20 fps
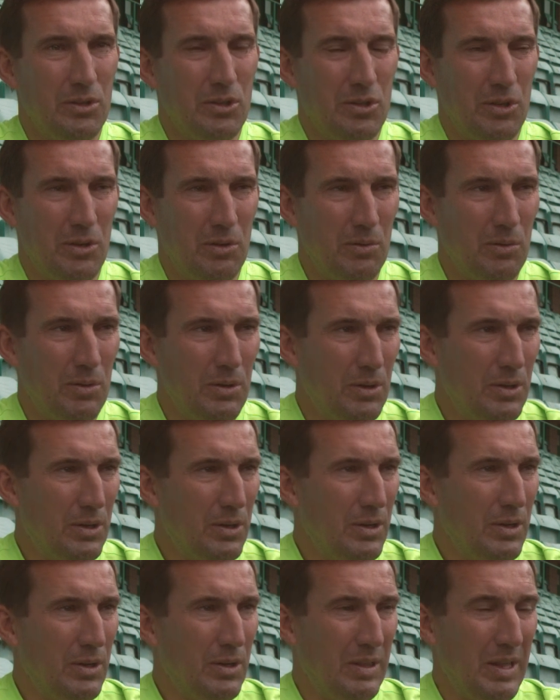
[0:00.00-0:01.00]
So
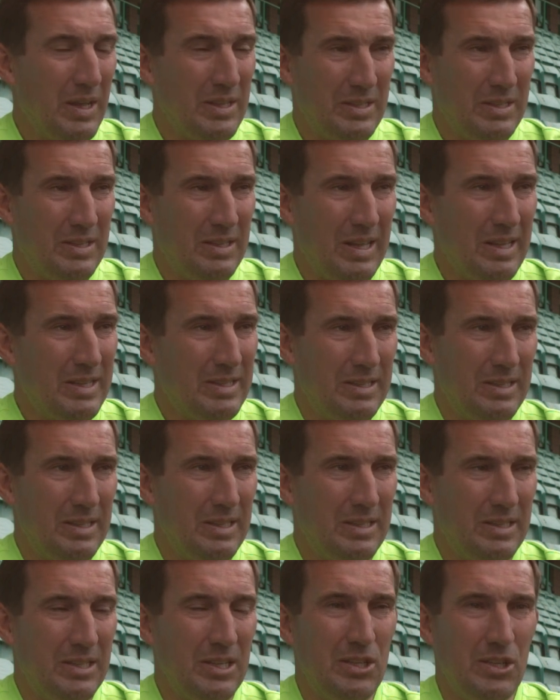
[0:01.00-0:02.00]
that's
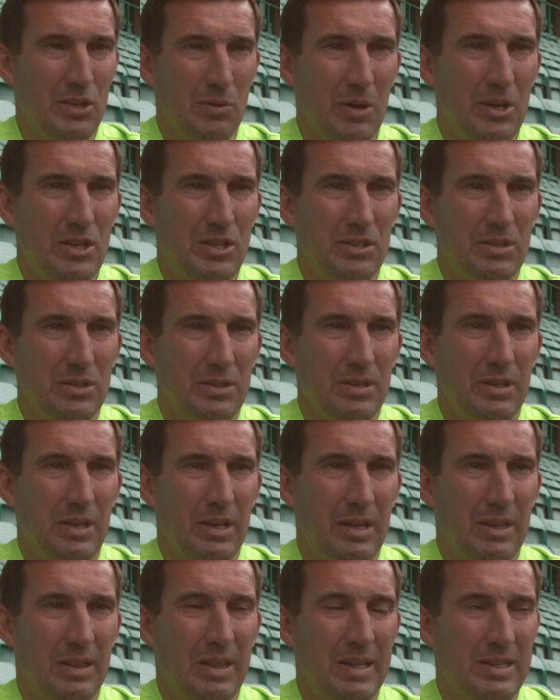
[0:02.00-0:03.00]
the situation,
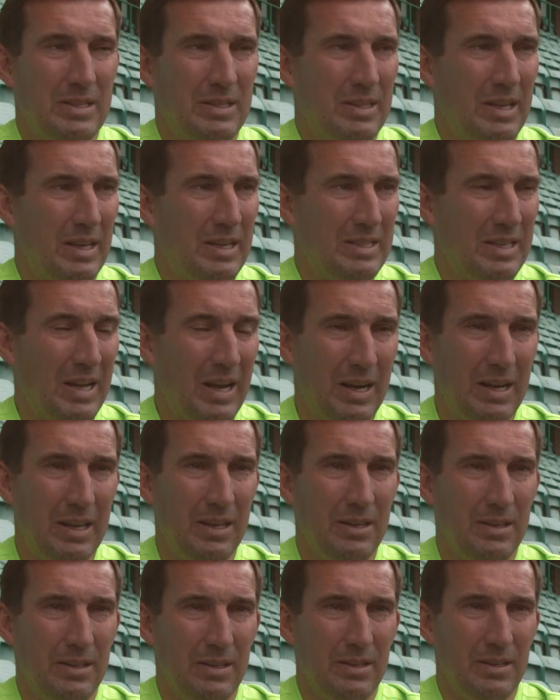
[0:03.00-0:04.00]
and that's
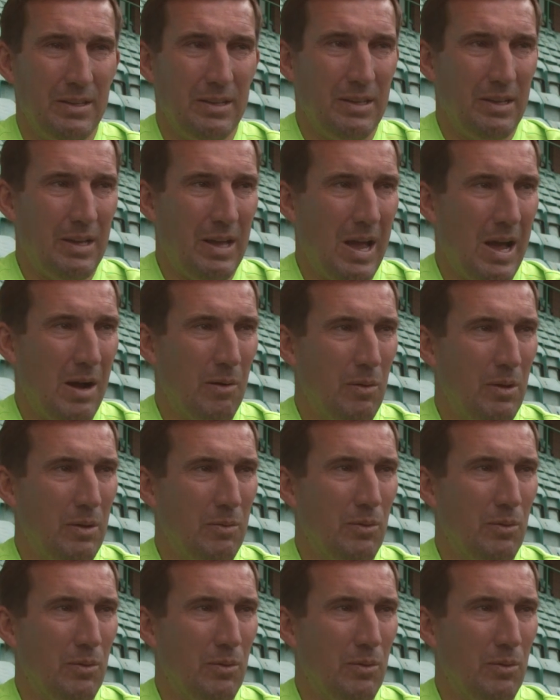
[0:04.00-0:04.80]
exactly how it